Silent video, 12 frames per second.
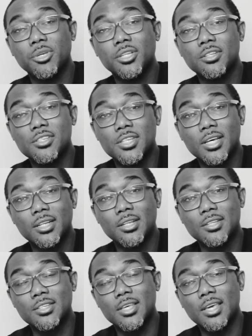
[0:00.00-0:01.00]
being the sun in
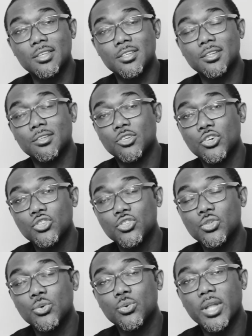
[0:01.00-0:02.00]
this case, and those
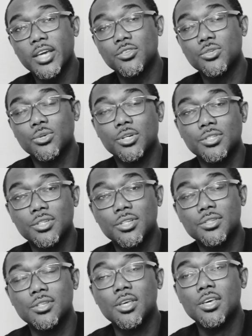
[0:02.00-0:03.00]
two light
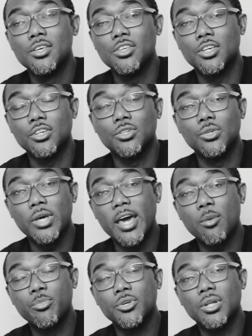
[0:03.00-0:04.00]
sources you could
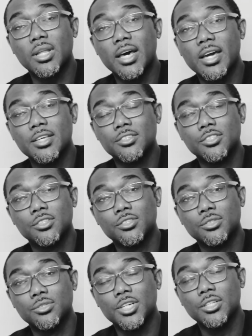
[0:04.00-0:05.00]
help utilize to
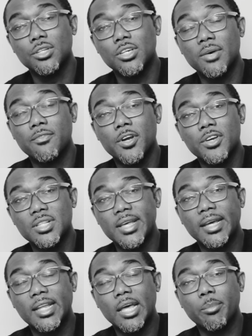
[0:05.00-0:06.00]
create a very
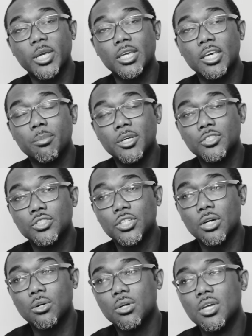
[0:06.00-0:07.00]
dynamic image.
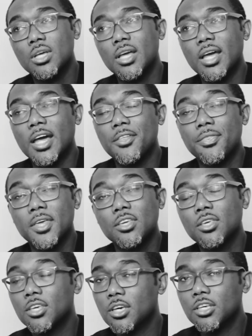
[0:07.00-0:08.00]
So I
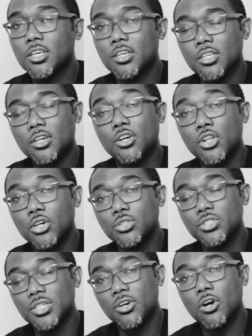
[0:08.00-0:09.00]
think you're
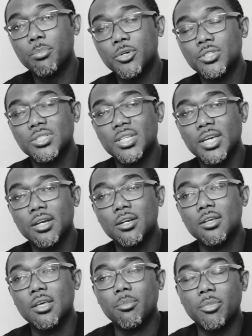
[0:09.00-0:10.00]
close, you're almost
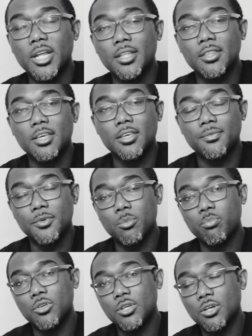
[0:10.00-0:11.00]
there, but I think if
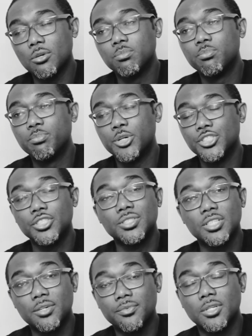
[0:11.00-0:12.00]
you push
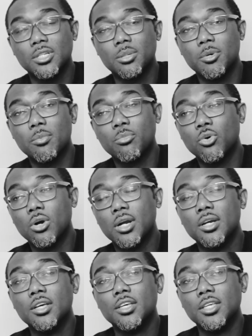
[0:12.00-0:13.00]
yourself a little bit
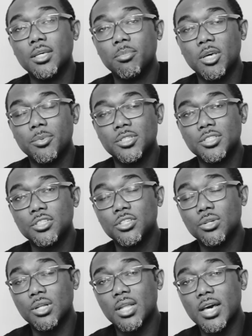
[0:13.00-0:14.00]
more, you'll be able to
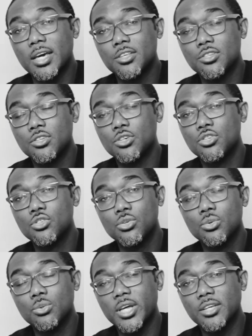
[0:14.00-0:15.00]
utilize those
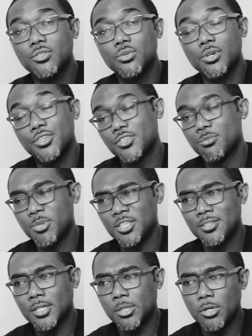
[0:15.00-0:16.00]
two light sources,
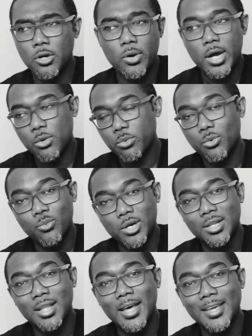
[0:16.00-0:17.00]
basically go out with
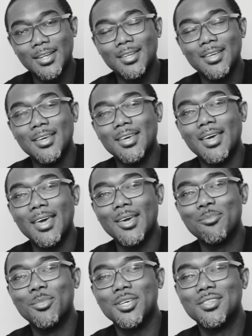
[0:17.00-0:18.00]
one light
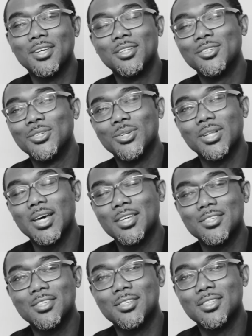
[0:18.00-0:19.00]
and basically
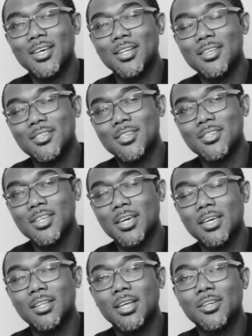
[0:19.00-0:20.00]
utilize the sun as your
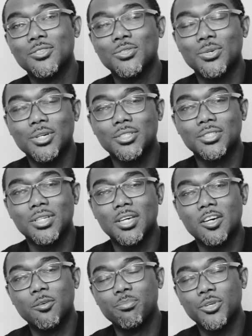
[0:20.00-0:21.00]
second light source to
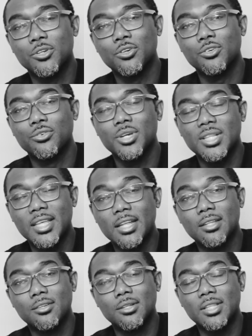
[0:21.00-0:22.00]
help, create
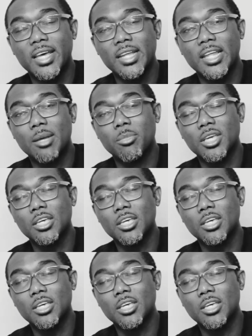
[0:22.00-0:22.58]
that little dynamic